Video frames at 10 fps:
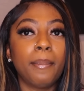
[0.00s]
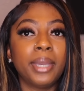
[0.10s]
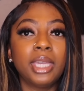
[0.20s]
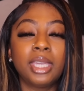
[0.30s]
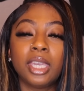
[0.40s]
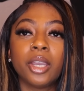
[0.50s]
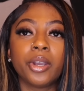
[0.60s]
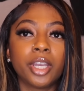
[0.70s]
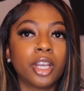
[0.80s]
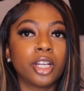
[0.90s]
Me,
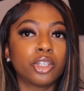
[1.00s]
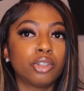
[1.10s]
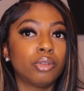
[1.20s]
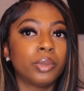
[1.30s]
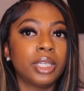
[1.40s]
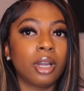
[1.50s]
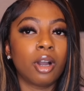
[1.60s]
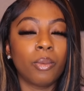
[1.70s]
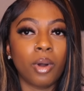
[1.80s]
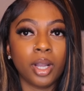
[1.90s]
Kiara, and her dude, we
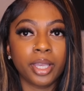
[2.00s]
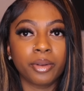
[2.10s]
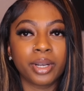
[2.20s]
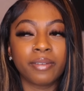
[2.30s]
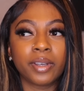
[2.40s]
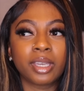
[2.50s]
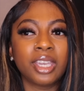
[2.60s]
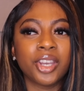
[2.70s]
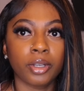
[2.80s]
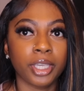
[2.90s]
all walk in or whatever.
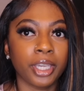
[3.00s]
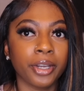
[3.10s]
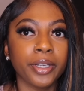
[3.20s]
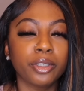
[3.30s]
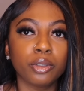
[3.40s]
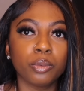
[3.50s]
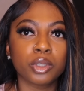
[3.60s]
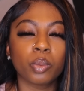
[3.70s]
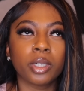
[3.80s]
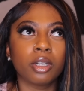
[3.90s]
So Kiara dude
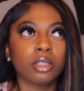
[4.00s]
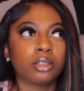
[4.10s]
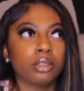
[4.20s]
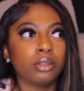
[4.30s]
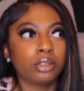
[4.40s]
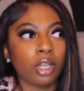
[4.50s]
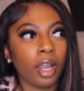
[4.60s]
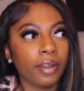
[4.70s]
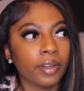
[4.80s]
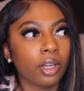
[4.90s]
was one of those dudes. Y'all
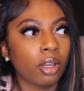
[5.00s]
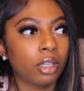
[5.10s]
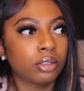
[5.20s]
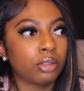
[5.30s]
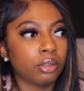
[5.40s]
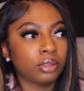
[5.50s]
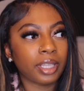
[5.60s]
ever know those dudes?